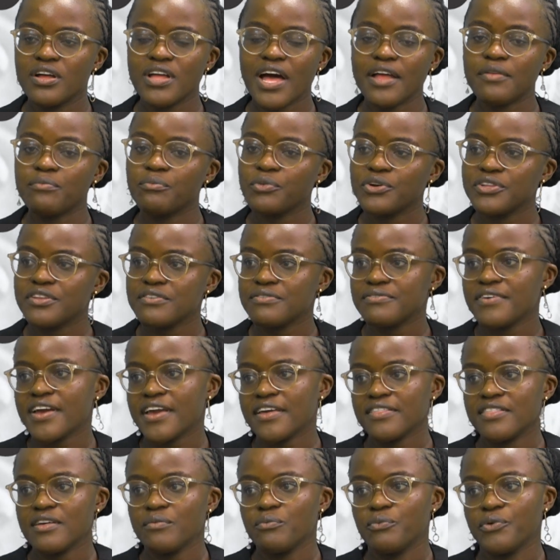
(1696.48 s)
modify
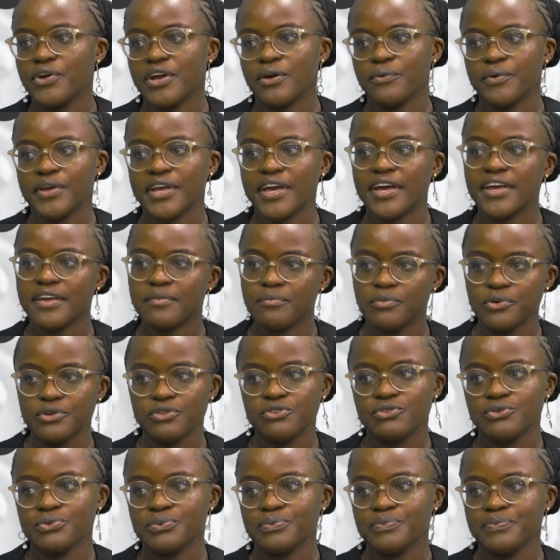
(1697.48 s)
them where we are able
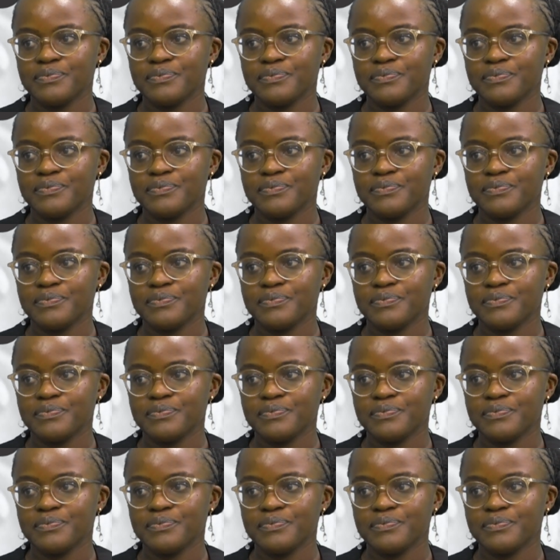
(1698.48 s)
to.